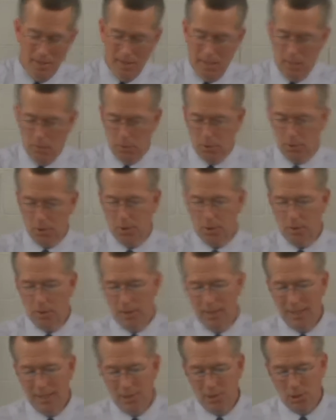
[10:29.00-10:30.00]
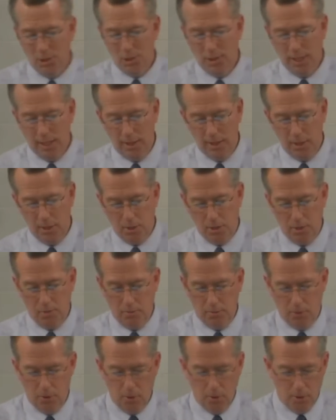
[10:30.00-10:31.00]
He was certainly zealous
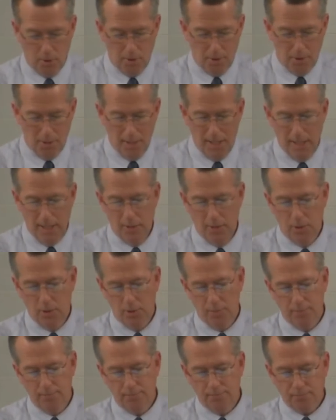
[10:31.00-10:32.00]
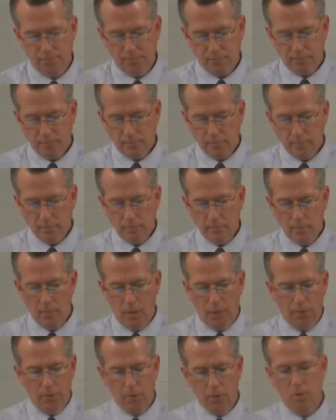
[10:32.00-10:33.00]
for good deeds.
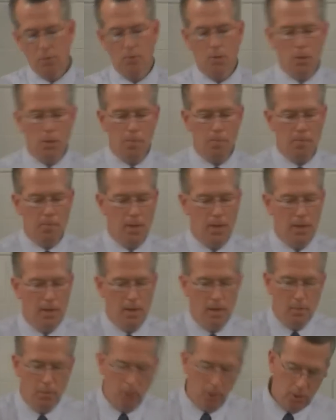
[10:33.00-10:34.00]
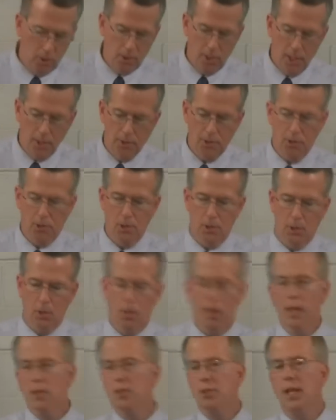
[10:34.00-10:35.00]
Now, first of all, Paul tells us that
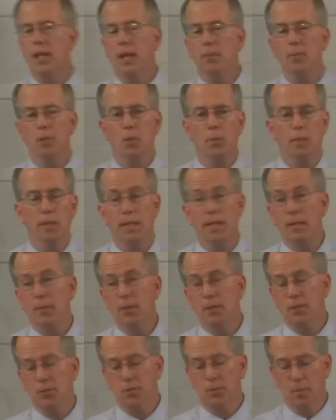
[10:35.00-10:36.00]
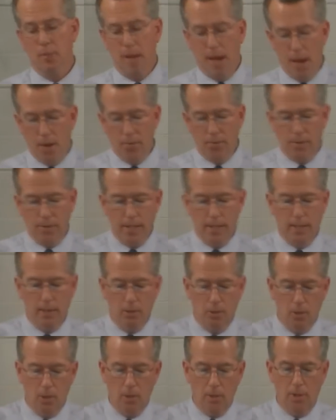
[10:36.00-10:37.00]
Christ came to redeem us from every
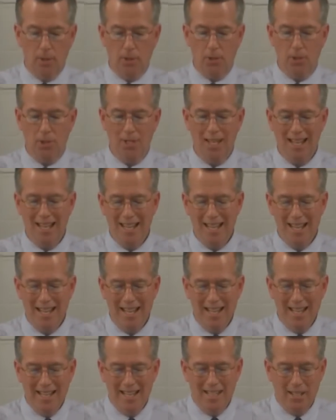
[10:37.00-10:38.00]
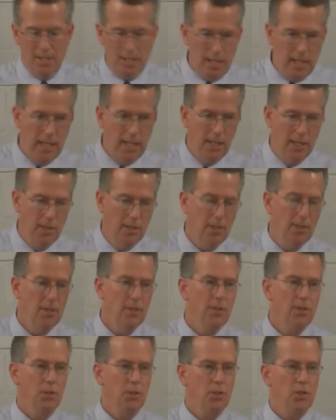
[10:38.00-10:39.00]
lawless deed,
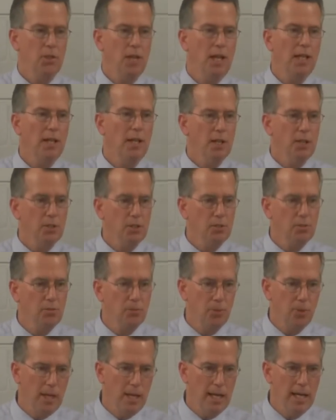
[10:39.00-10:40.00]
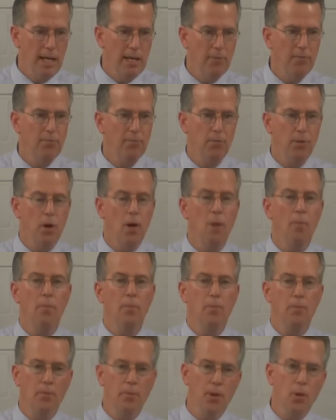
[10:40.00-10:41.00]
to set us free from
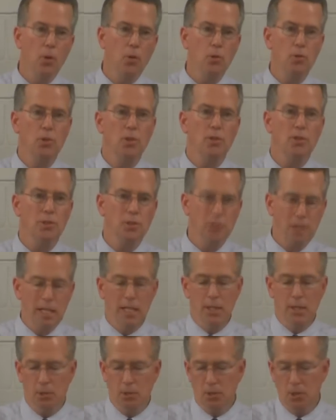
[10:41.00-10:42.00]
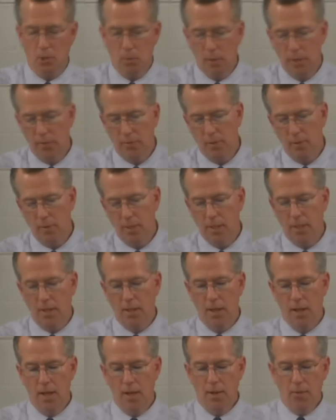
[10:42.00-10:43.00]
those sins that we have
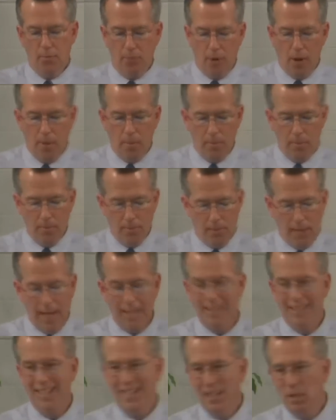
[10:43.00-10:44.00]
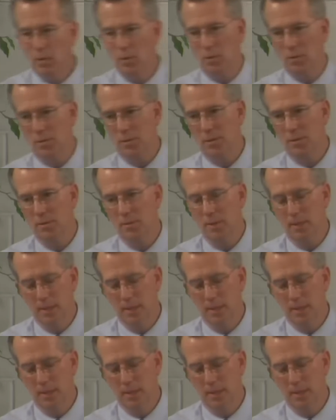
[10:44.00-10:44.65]
committed, from that guilt.